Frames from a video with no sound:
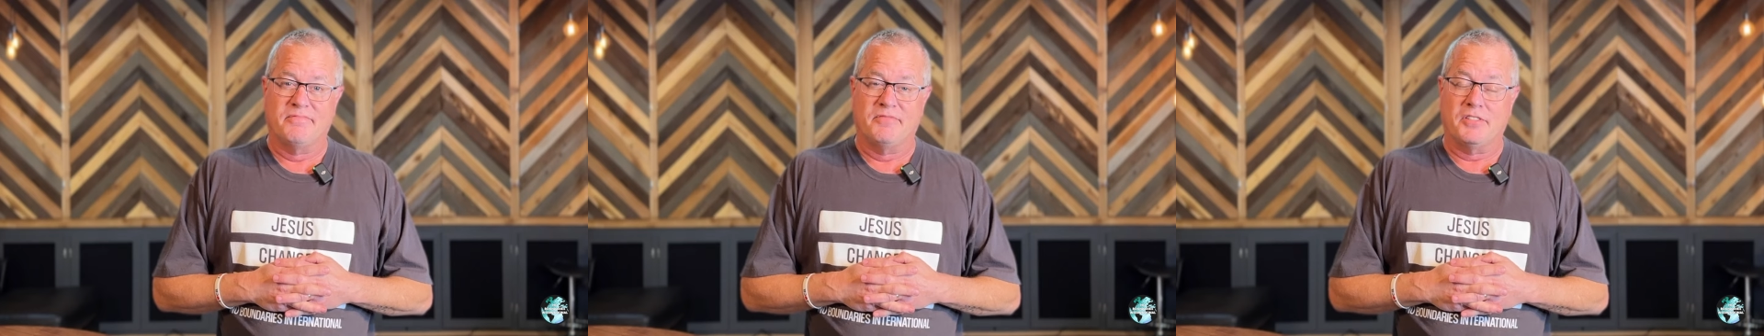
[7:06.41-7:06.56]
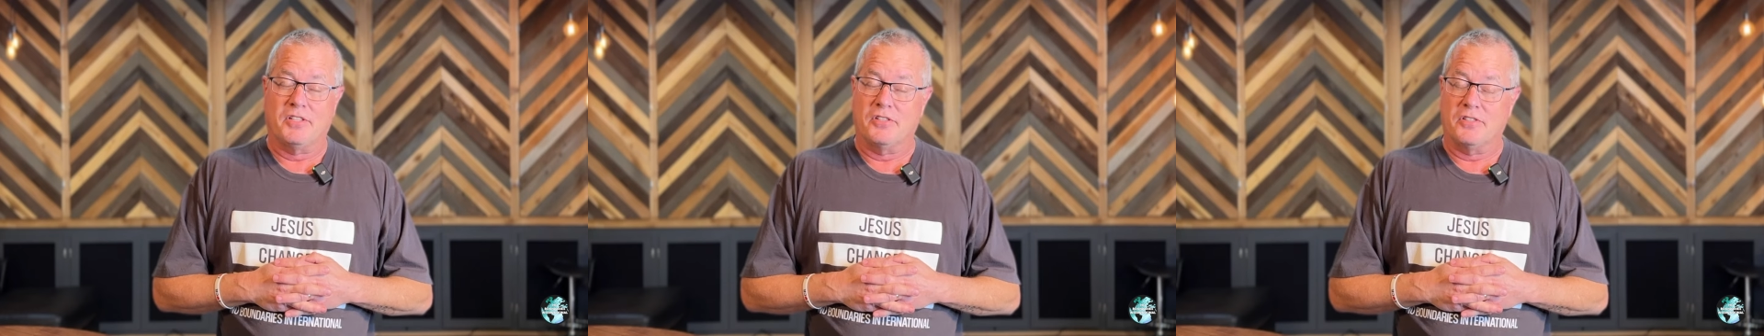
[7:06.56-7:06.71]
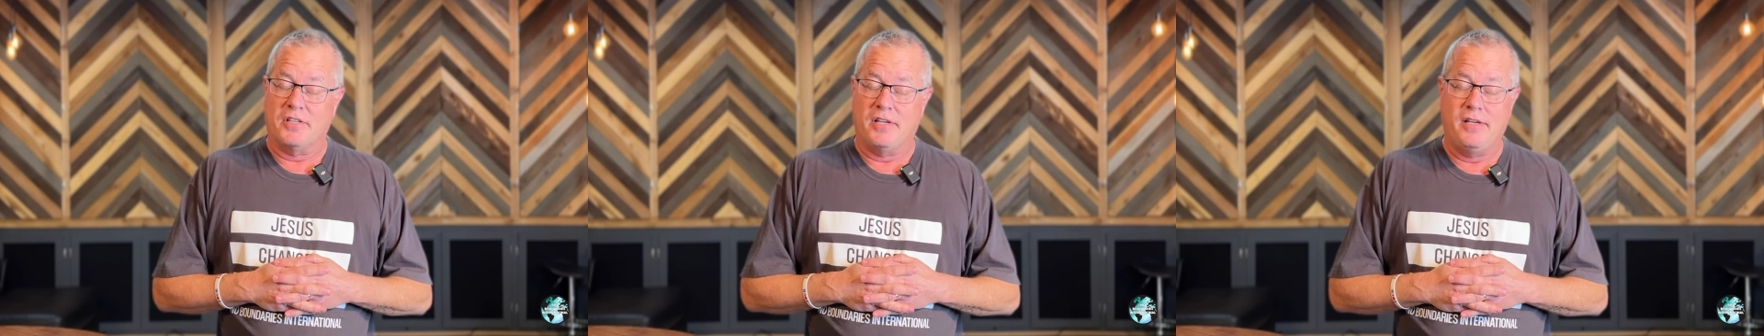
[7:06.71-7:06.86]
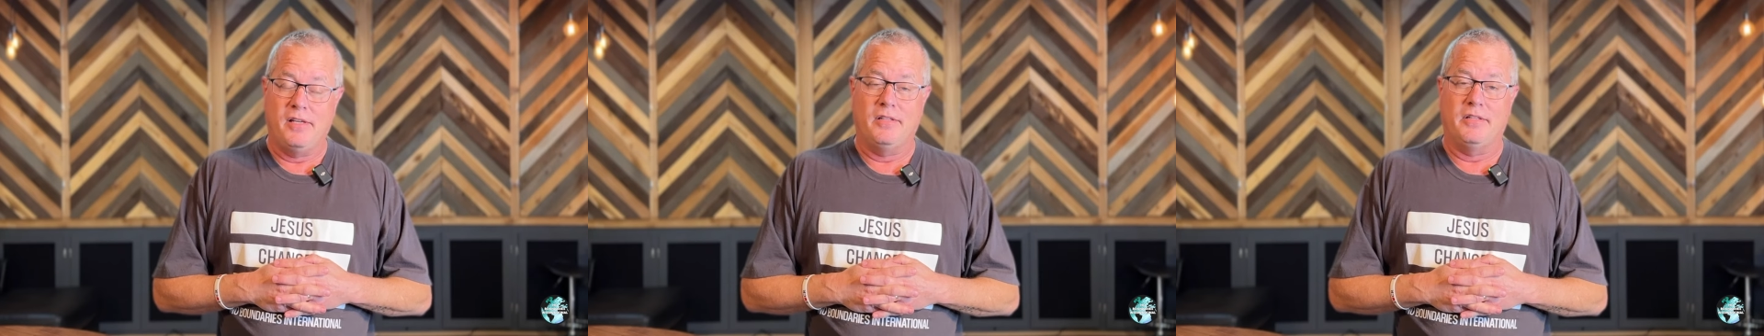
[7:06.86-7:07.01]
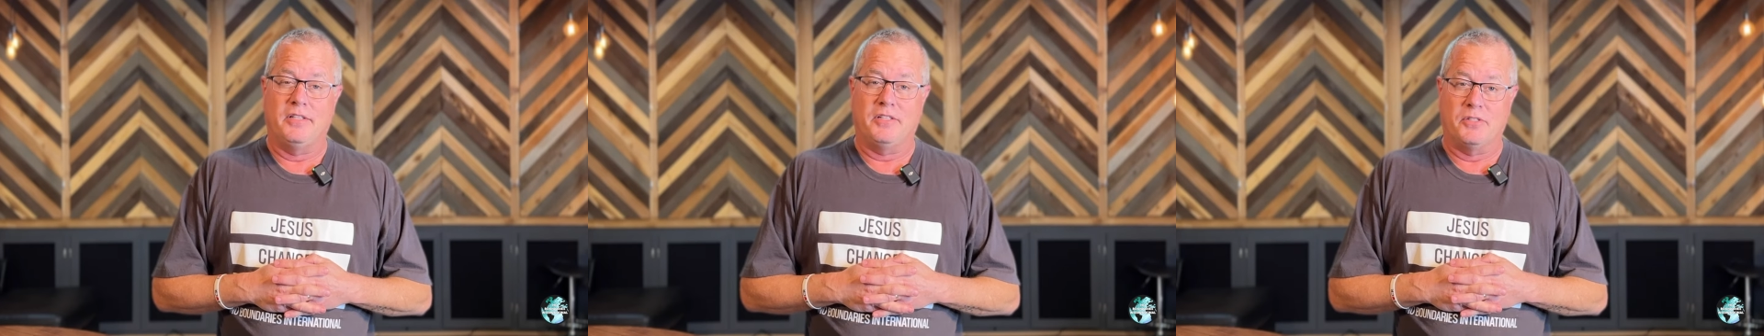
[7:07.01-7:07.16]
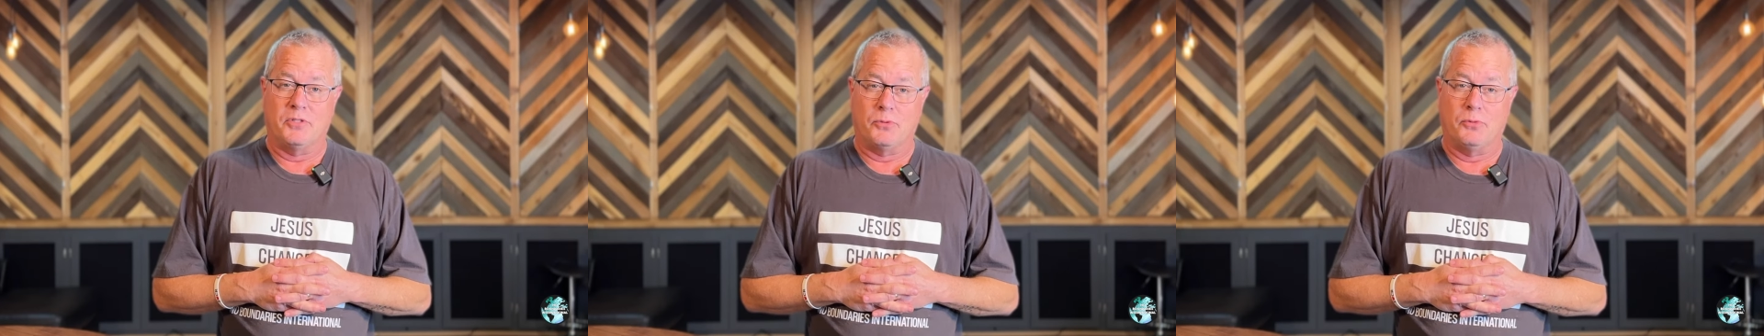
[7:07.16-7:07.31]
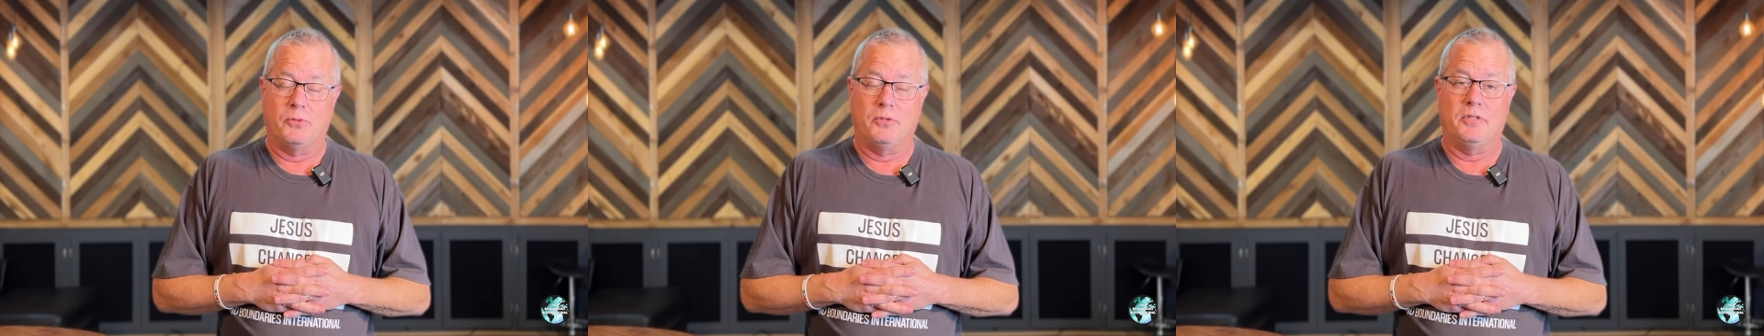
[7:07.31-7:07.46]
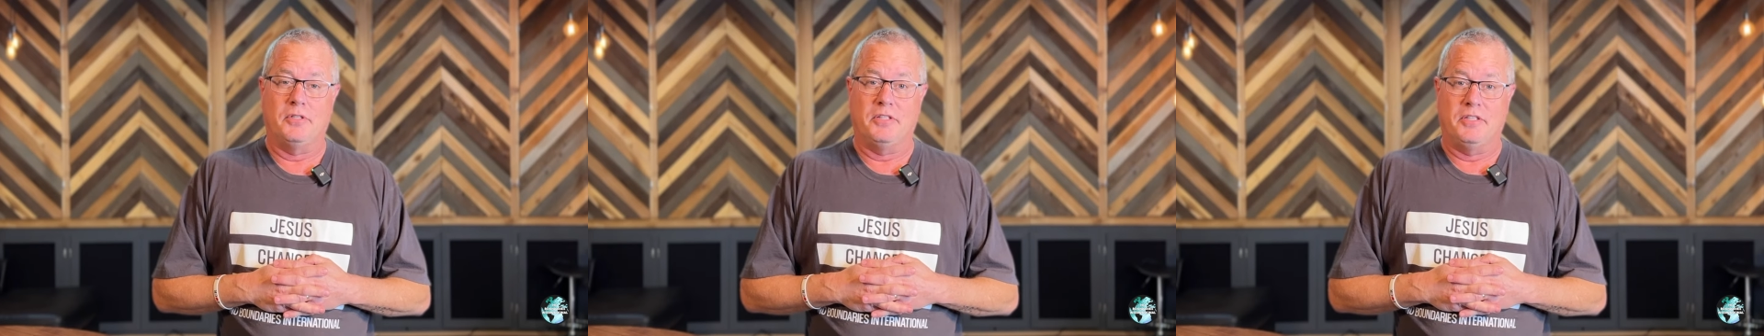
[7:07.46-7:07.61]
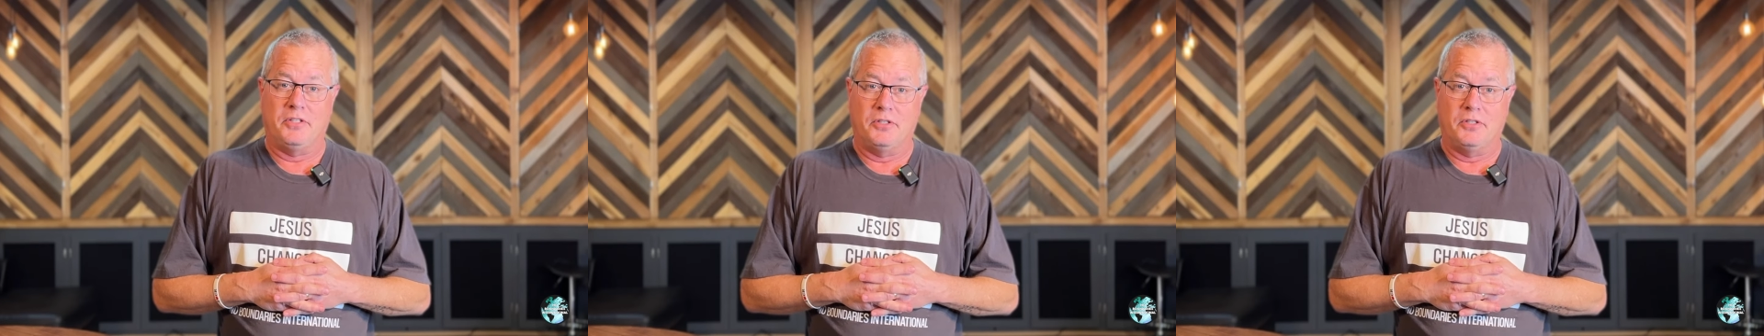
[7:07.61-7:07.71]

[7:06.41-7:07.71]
Because healing is really